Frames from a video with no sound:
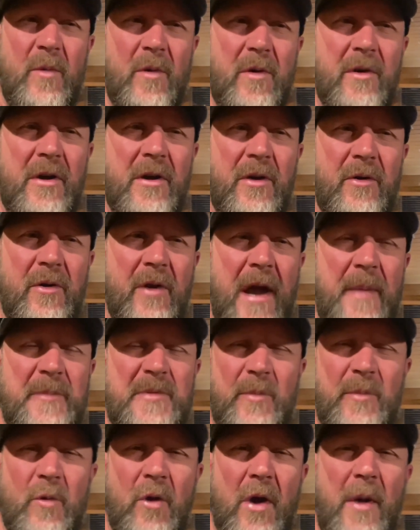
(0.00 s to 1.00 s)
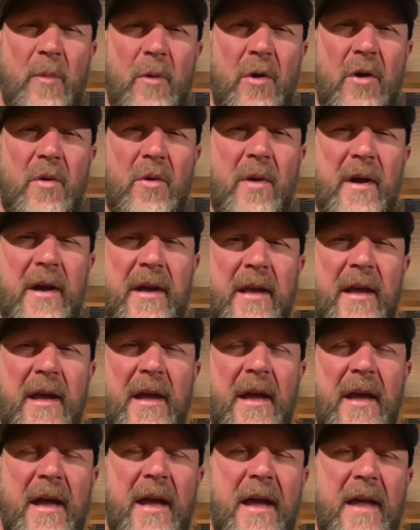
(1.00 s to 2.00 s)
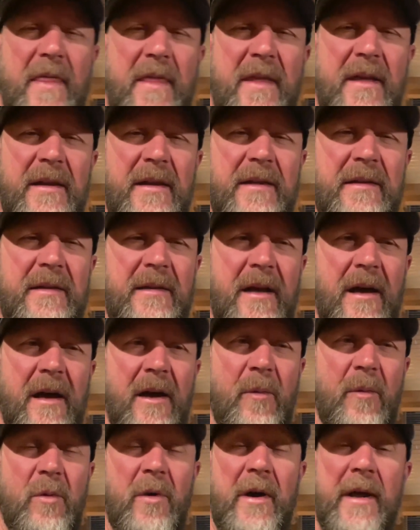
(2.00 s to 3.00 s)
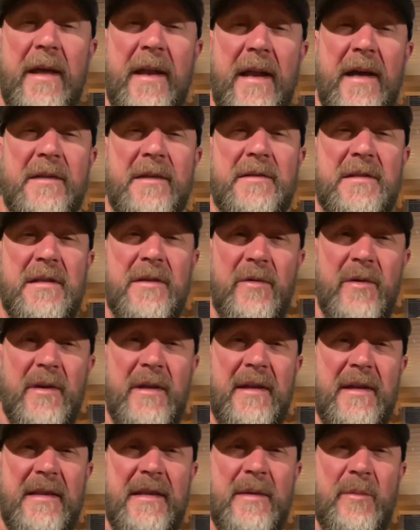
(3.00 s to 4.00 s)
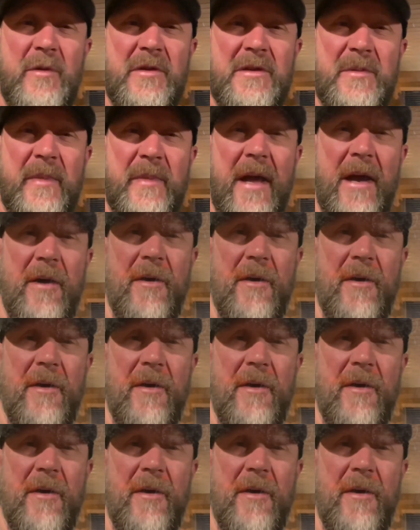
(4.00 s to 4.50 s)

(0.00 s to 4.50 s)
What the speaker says: We're gonna go grab some grub real quick, and then we're gonna head out and see if we can get them on some cow